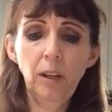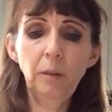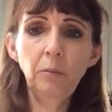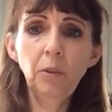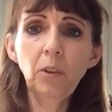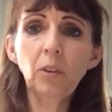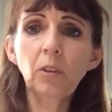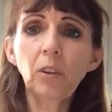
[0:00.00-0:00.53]

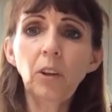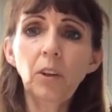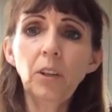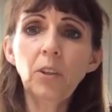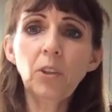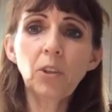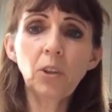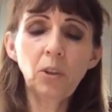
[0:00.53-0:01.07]
I'm not
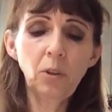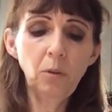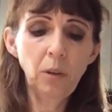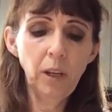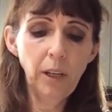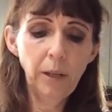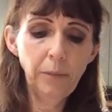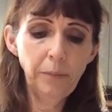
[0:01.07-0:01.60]
going
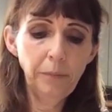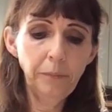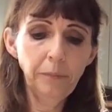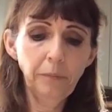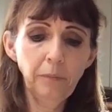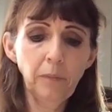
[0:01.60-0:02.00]
to